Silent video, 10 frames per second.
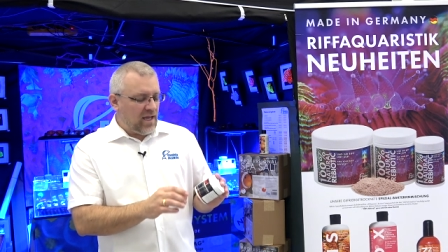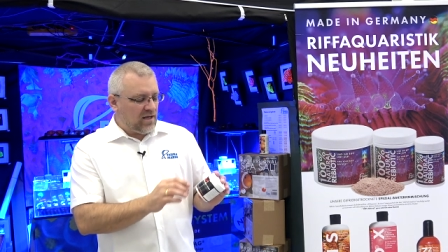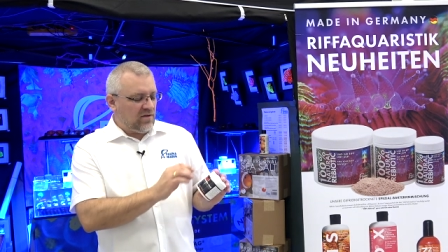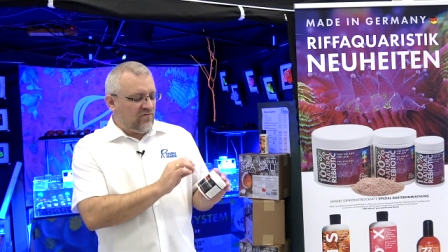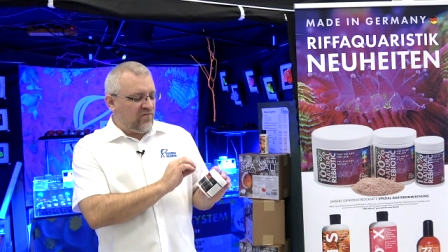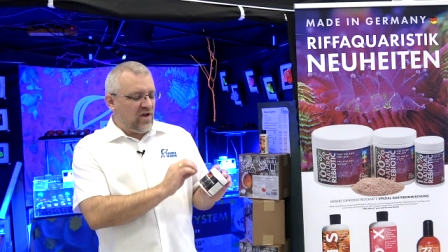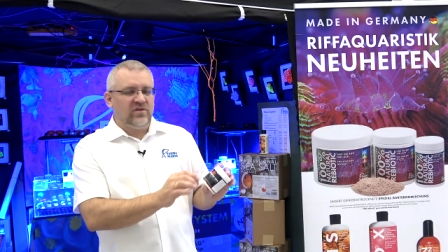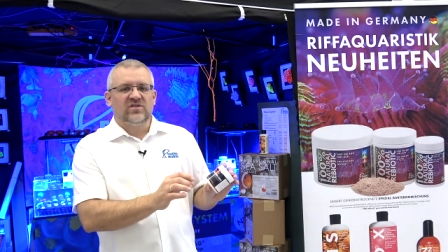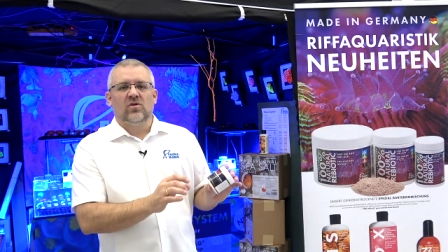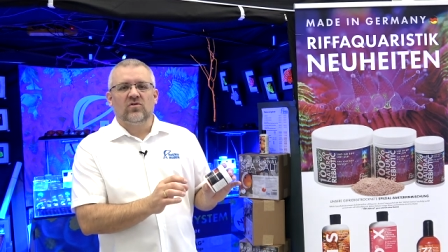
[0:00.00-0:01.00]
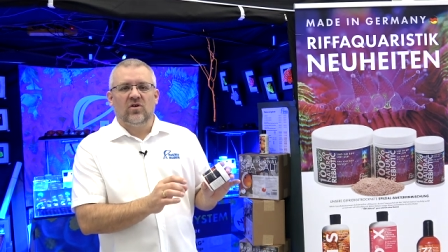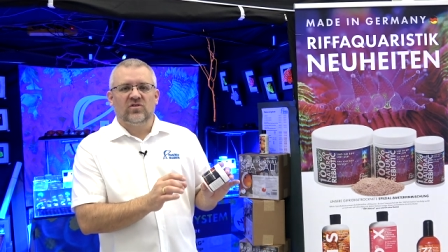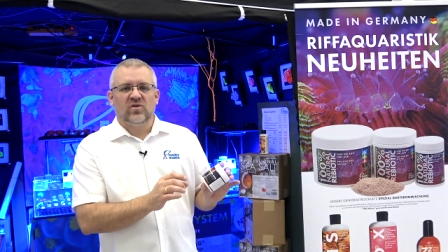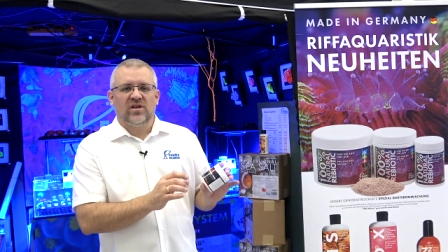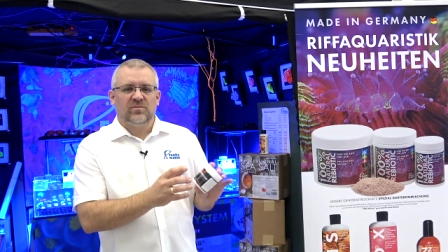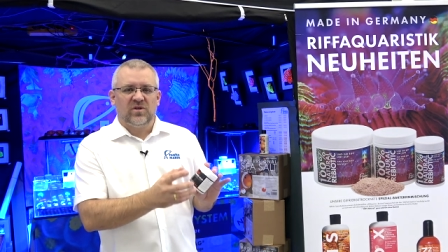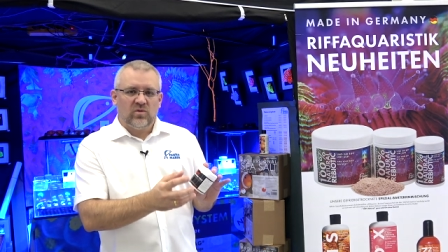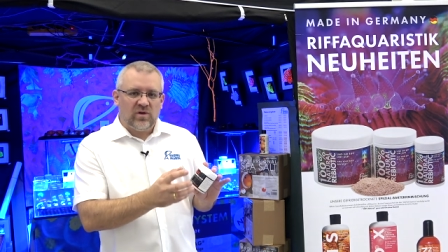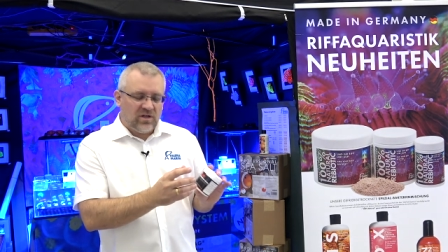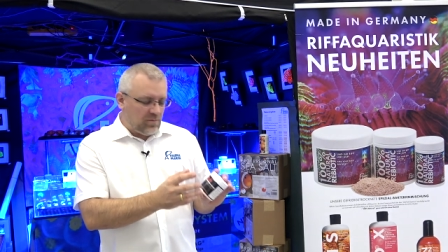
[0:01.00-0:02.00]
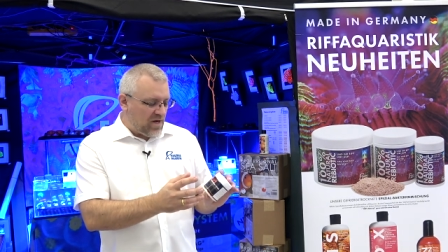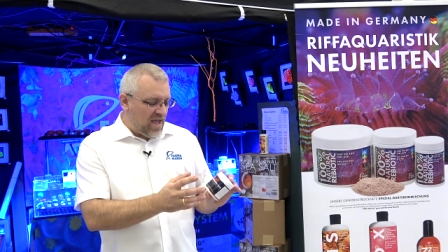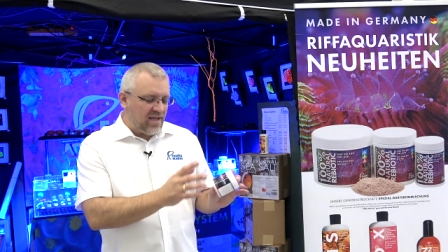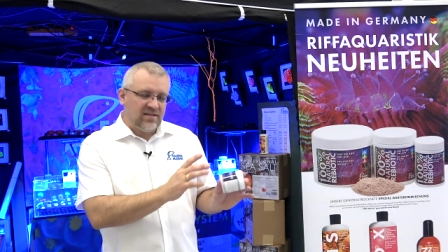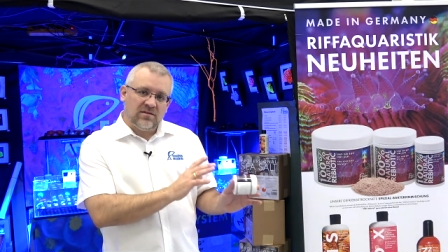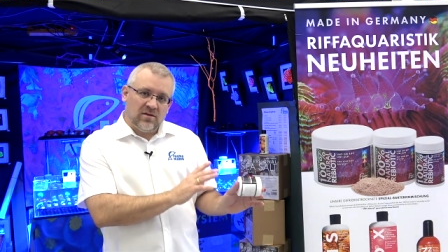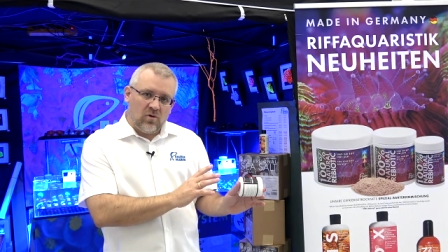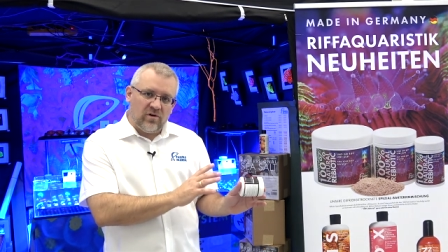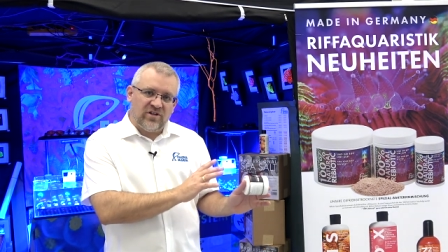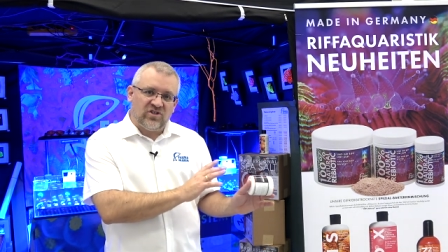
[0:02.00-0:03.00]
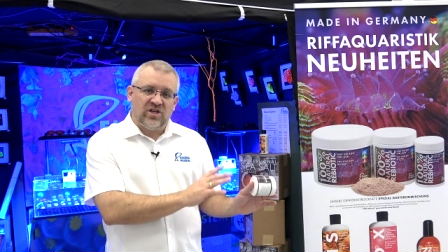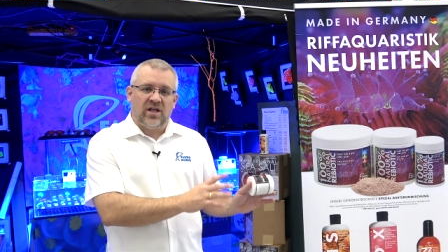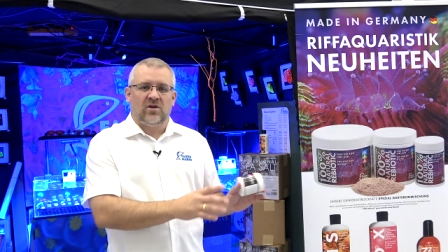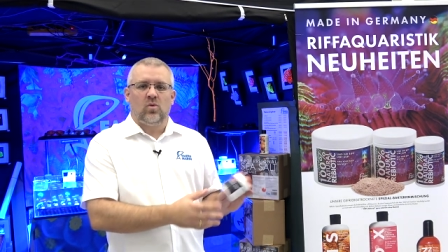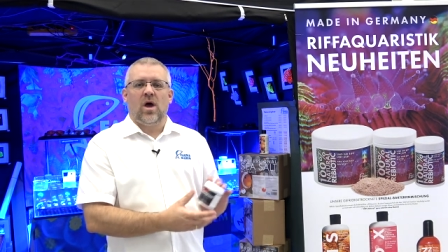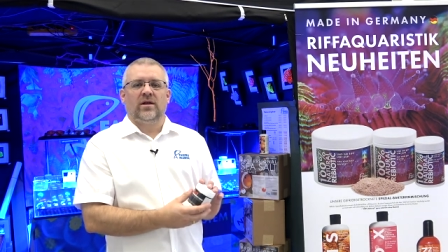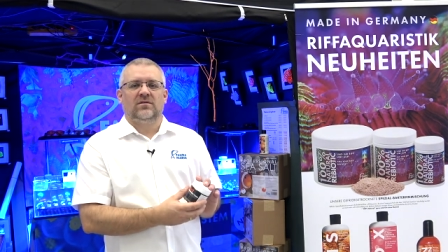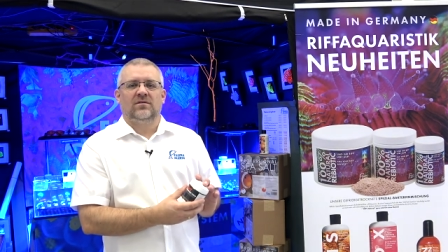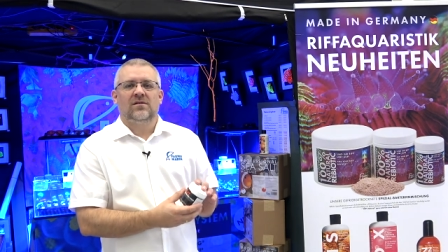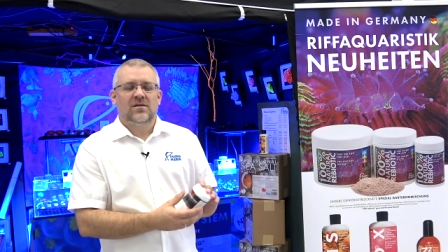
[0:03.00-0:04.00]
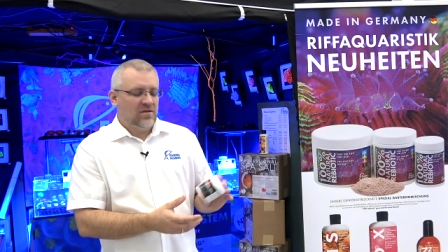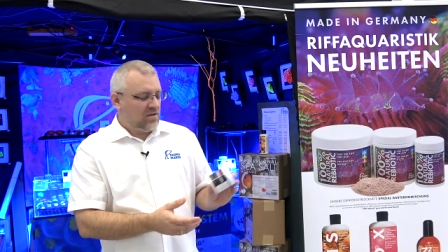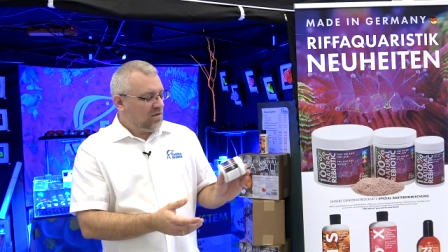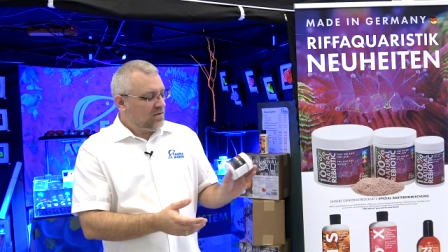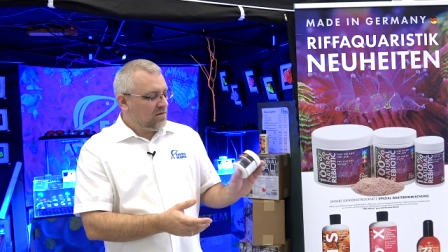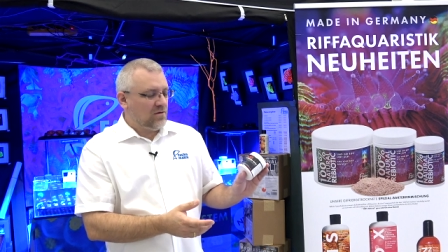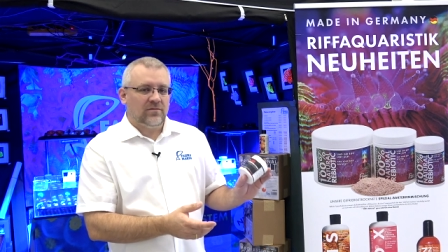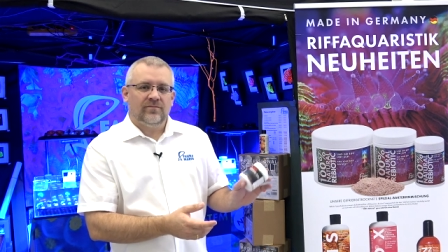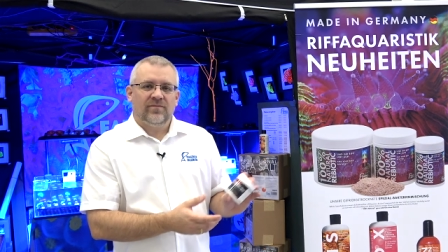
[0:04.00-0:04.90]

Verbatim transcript: and a very strong contrast between the blacks, the orange, and the white. So,